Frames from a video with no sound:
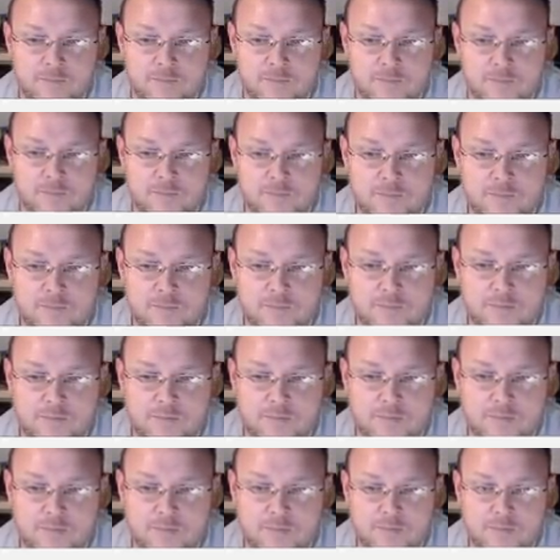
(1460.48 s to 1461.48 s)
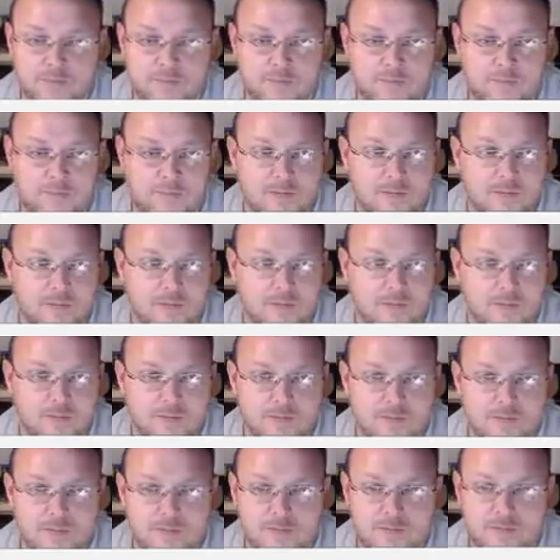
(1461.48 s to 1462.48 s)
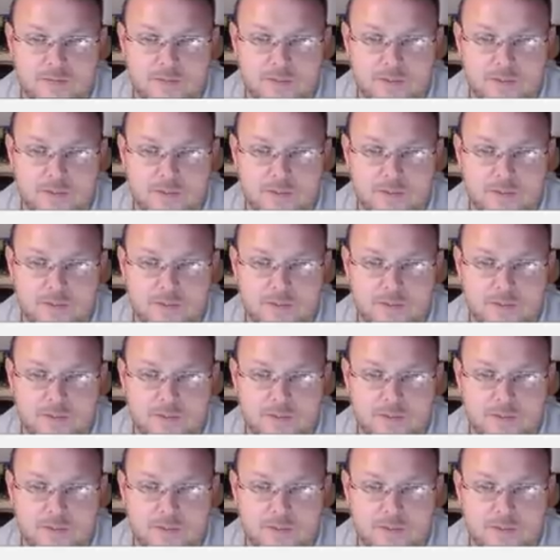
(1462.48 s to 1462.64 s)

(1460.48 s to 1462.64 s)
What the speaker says: Nothing is said.